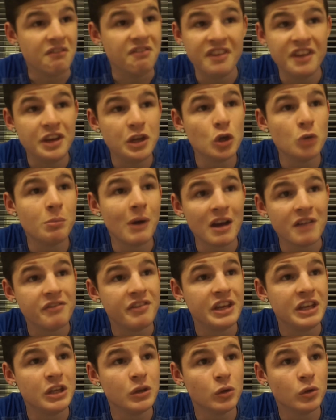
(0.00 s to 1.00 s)
Video by
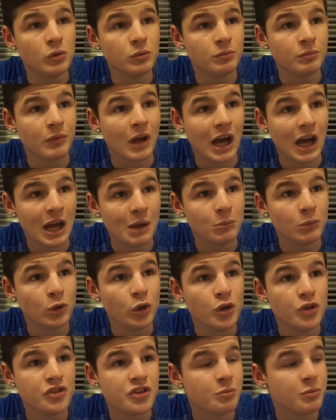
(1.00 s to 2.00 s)
video, I am
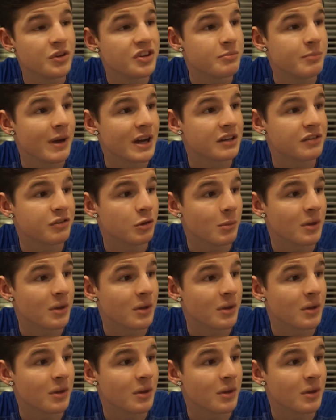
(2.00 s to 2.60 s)
losing respect for